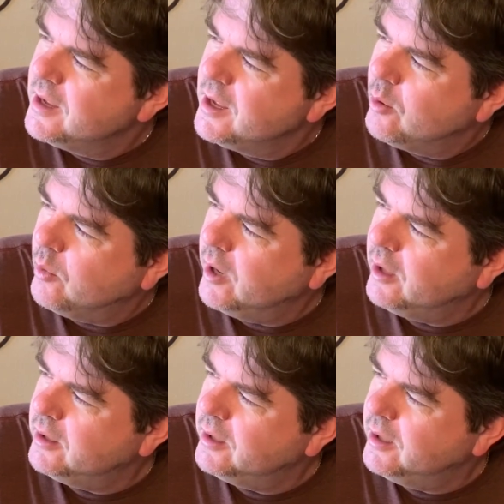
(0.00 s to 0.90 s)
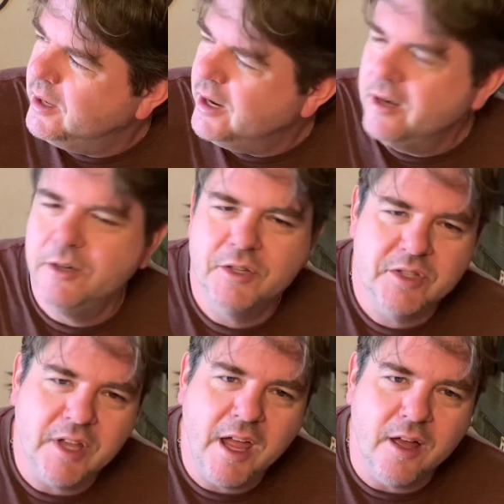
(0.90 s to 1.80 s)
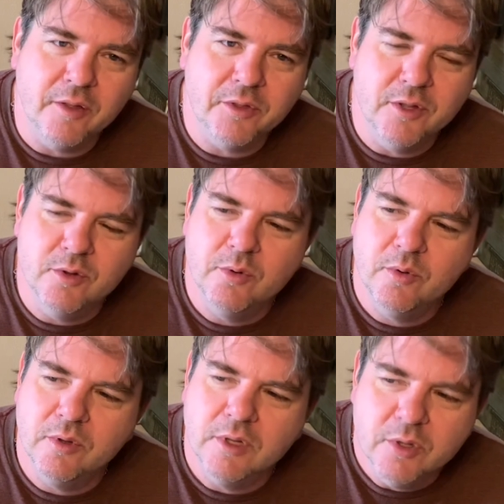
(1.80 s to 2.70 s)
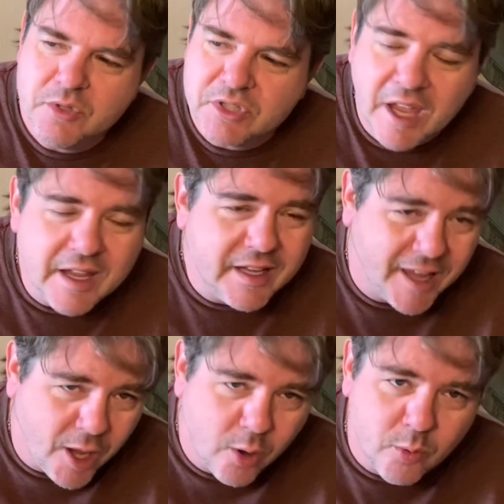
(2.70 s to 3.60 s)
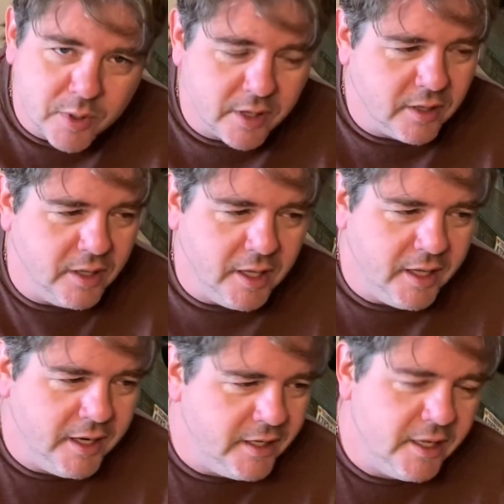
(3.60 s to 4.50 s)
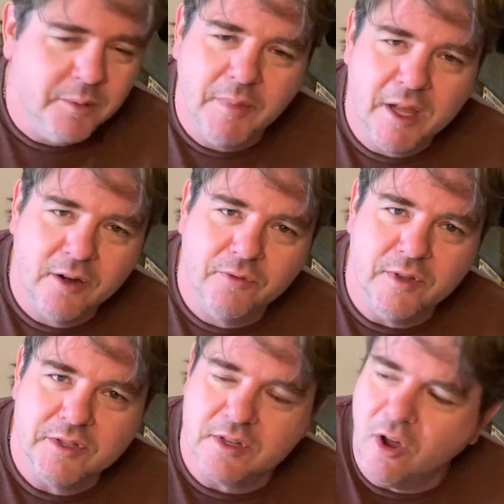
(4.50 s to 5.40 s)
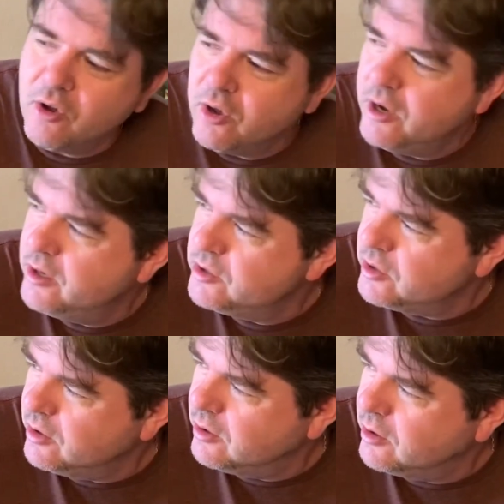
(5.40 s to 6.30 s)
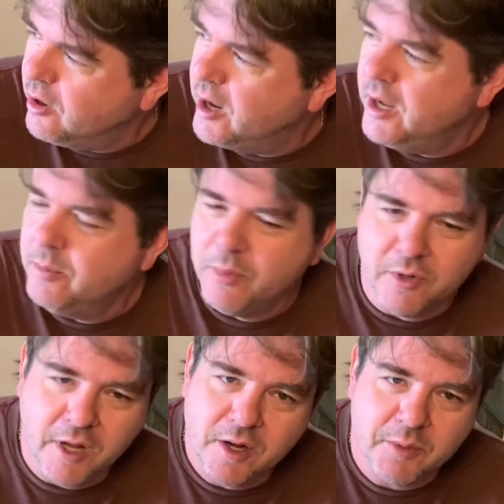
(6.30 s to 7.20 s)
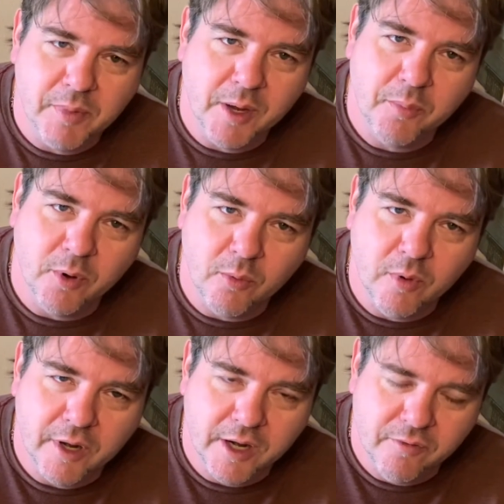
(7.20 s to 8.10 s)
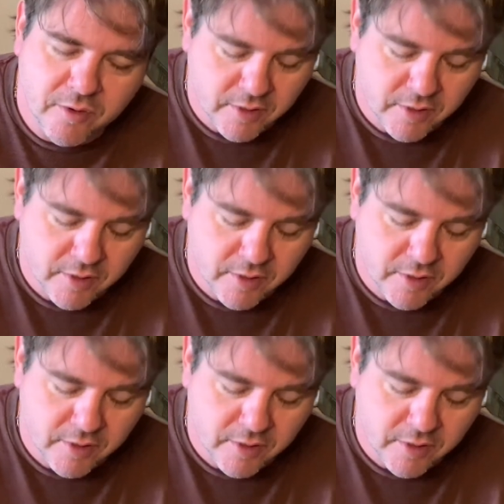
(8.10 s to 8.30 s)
Well, here in the South, you say Coke, and it doesn't matter if it's orange or grape or Dr. Pepper or whatever.